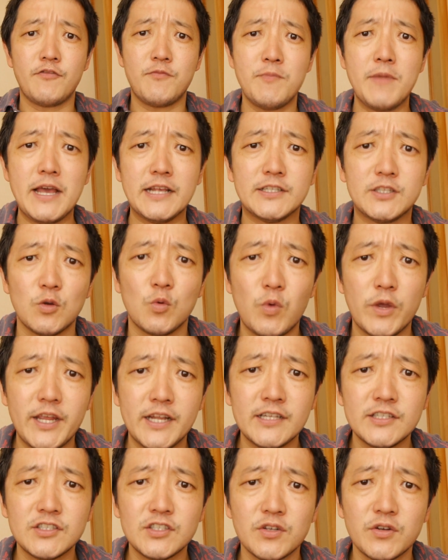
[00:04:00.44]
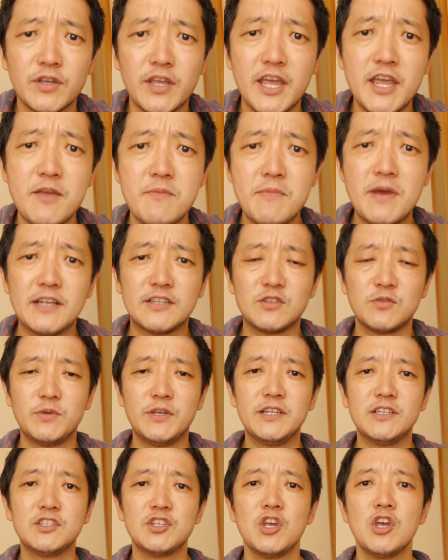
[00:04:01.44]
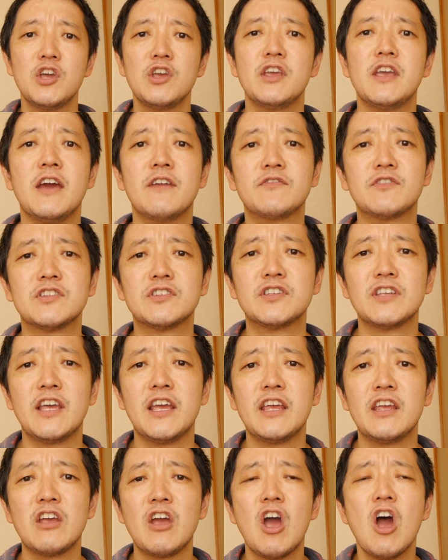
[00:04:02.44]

if Masa wins, okay, Masa wins, you have to say,